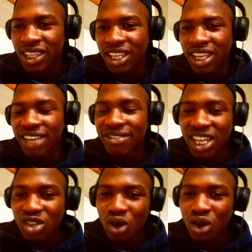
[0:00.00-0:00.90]
If they
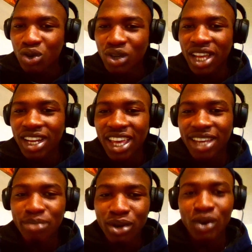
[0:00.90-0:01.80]
told you that, like,
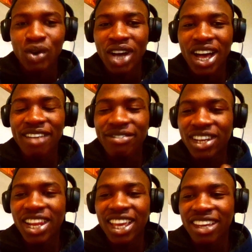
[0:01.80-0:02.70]
bro, I feel
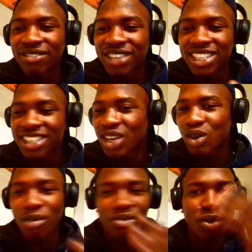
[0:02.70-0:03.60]
like if this thing
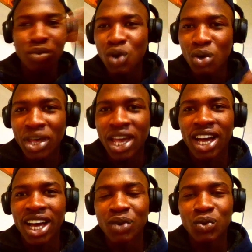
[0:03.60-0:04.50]
come from nowhere
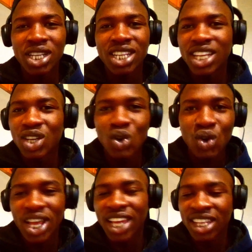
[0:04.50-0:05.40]
and we didn't know
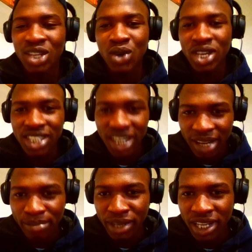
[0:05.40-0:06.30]
like the US really
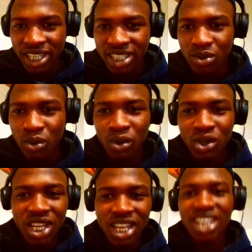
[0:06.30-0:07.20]
built this, we will
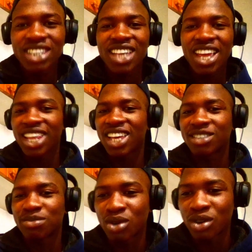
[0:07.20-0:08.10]
think it's aliens,
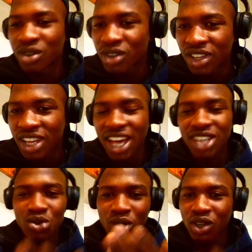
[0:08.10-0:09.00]
bro. I
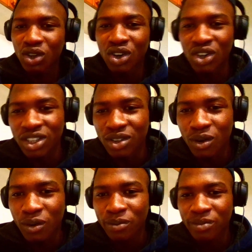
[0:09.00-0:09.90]
swear to God, you
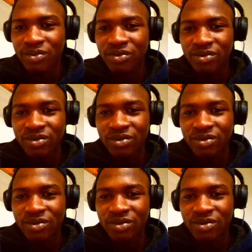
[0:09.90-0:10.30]
know.